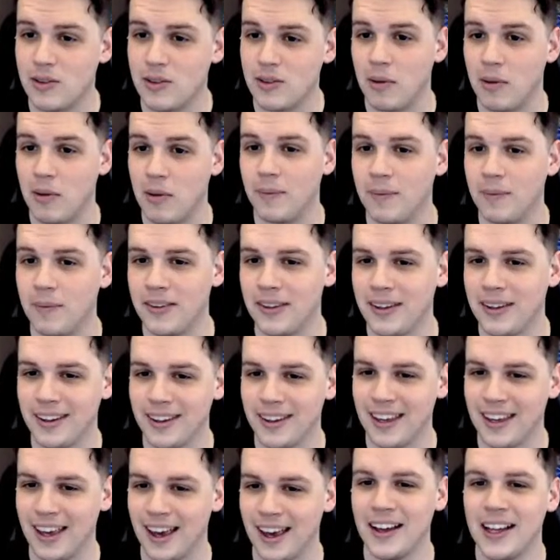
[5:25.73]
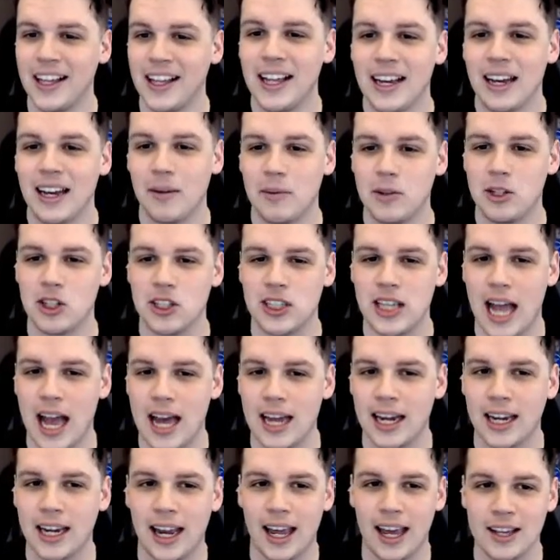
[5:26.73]
But yeah, let me just add
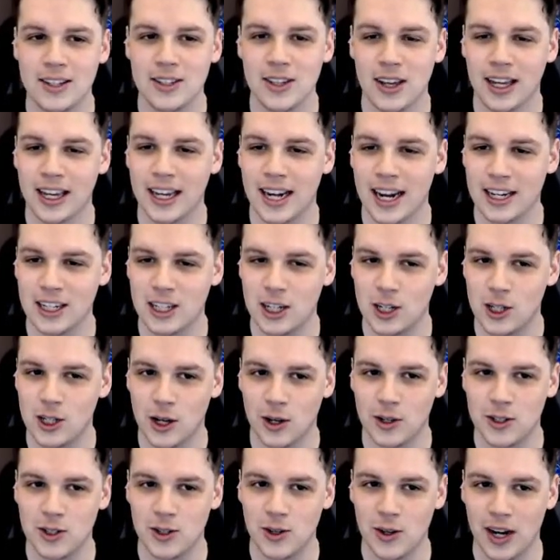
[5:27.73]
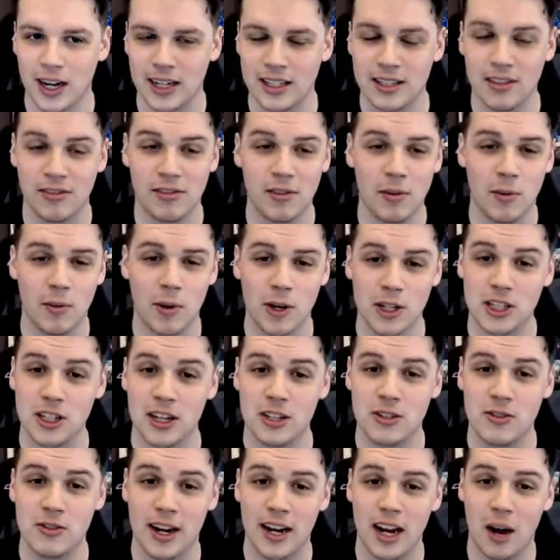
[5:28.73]
it here so I can actually show it to you guys. If you're watching this
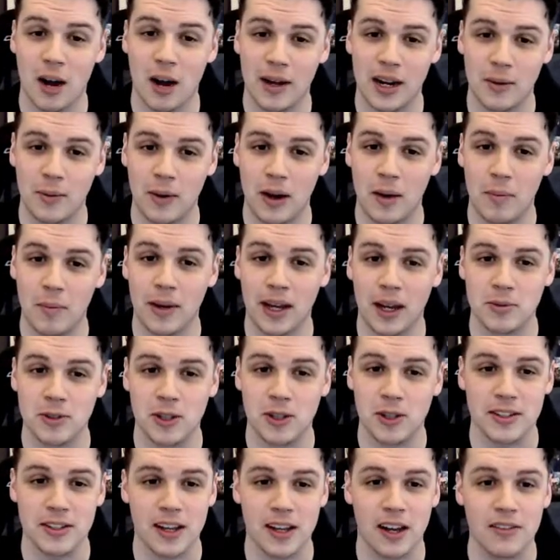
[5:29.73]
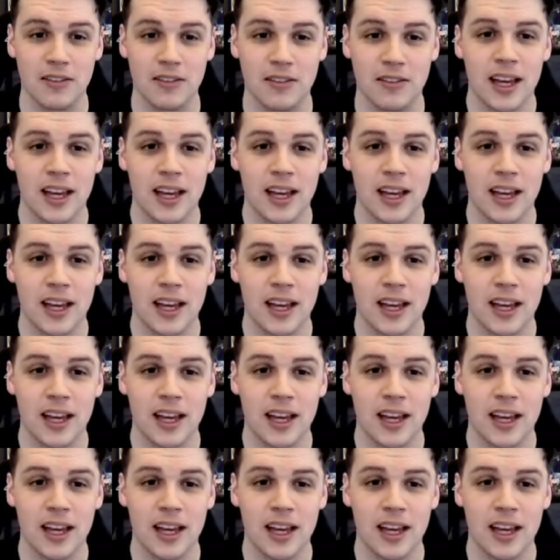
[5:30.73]
right now, by the way, big ups to yourselves.